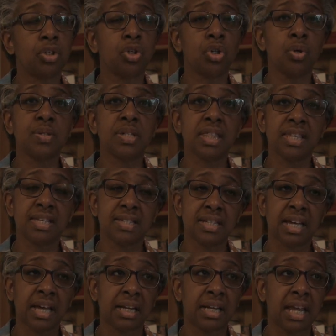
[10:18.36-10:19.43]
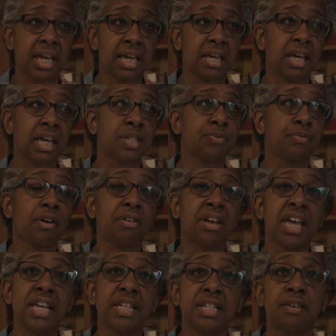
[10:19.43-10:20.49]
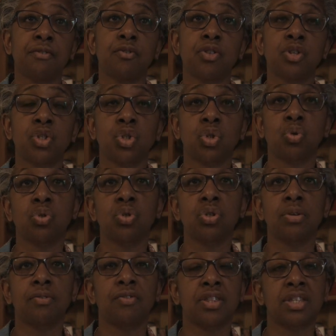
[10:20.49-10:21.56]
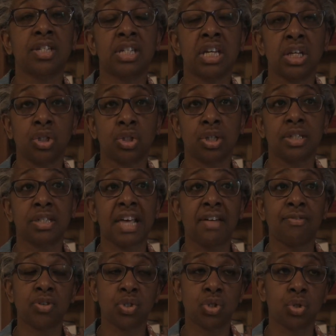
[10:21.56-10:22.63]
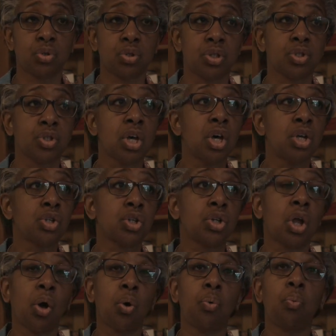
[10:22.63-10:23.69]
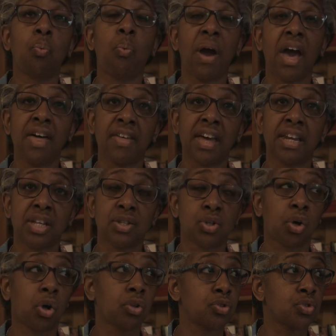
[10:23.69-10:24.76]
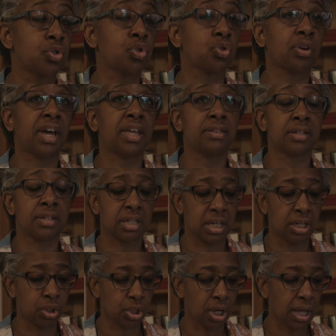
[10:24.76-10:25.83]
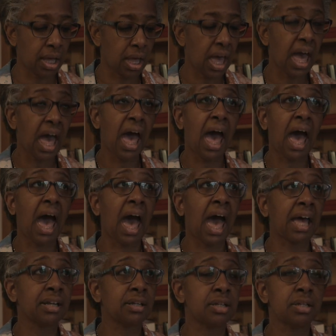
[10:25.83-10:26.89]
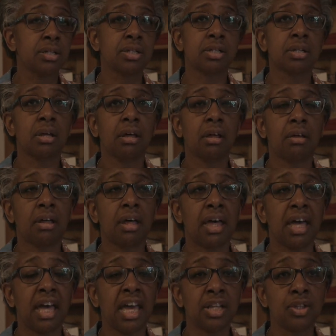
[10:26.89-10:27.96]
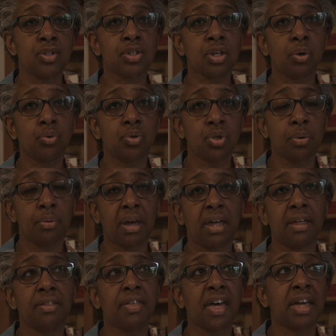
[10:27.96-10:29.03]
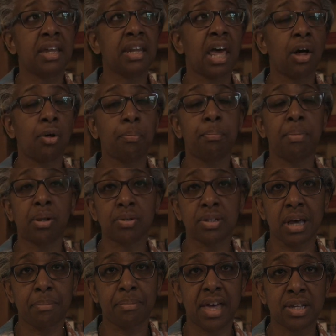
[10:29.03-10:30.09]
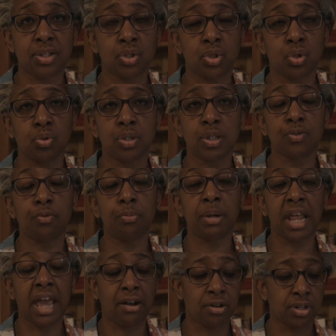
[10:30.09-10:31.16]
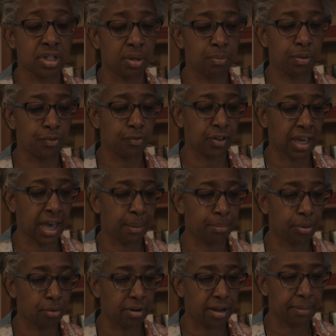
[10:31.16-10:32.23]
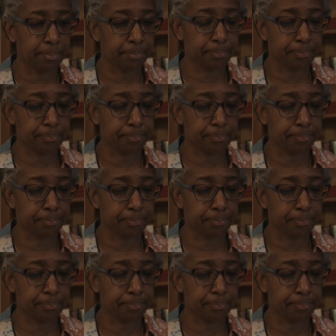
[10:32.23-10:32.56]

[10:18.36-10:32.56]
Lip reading: Using this technique, it's very easy for the teachers and the students to know where they need to concentrate the teaching, and in so doing they can help build up that student's familiarity with the vocabulary.